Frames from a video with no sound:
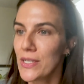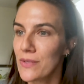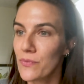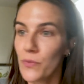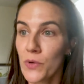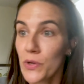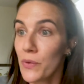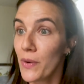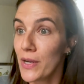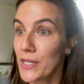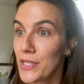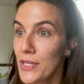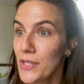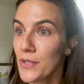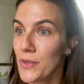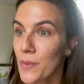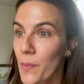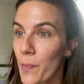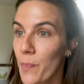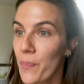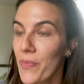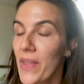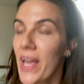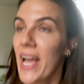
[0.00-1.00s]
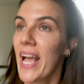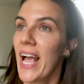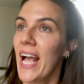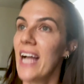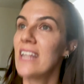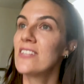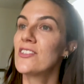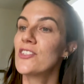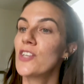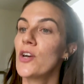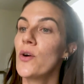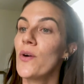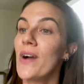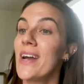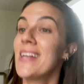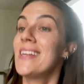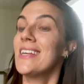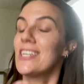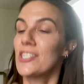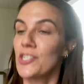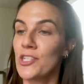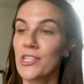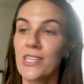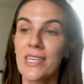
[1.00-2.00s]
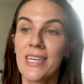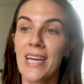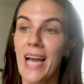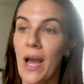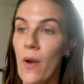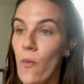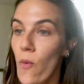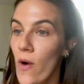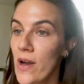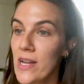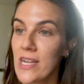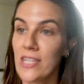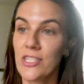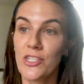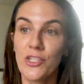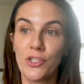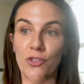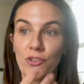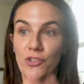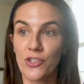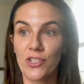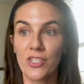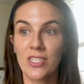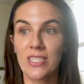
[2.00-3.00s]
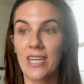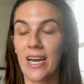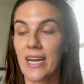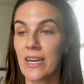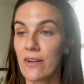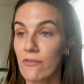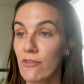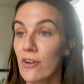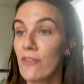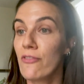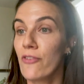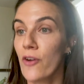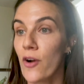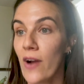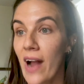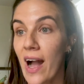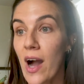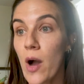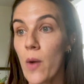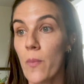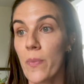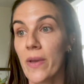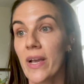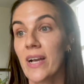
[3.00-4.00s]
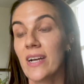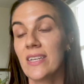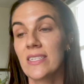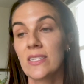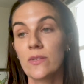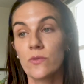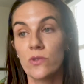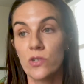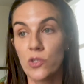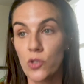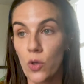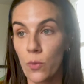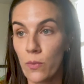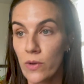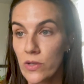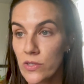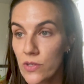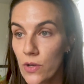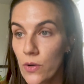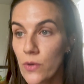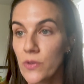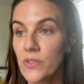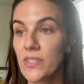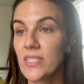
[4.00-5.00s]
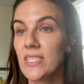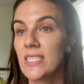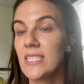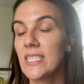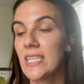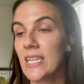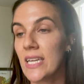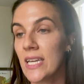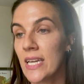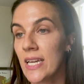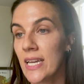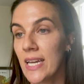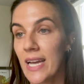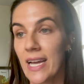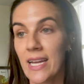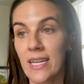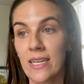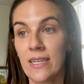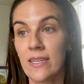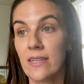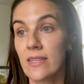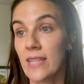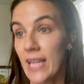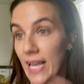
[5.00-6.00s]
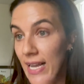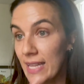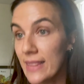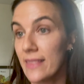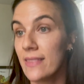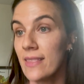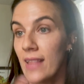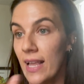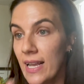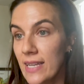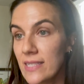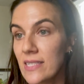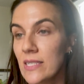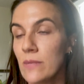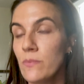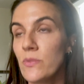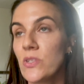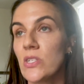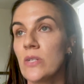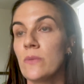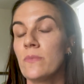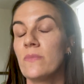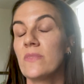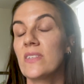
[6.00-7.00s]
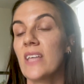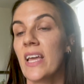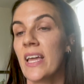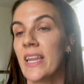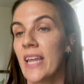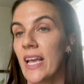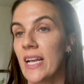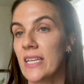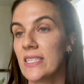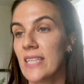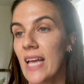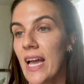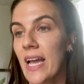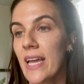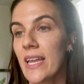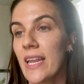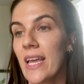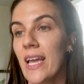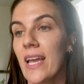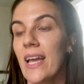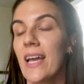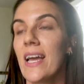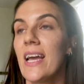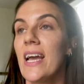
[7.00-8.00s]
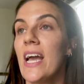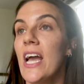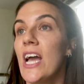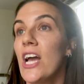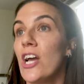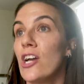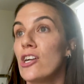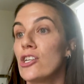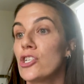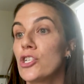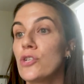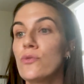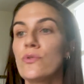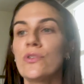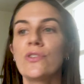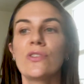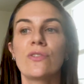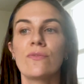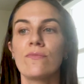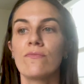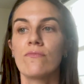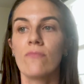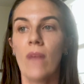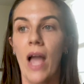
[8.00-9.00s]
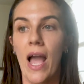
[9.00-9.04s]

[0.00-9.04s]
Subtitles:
what do I do? And so initially I wanted to just kind of refer out because it was almost OCD and like symptoms and anxiety. She was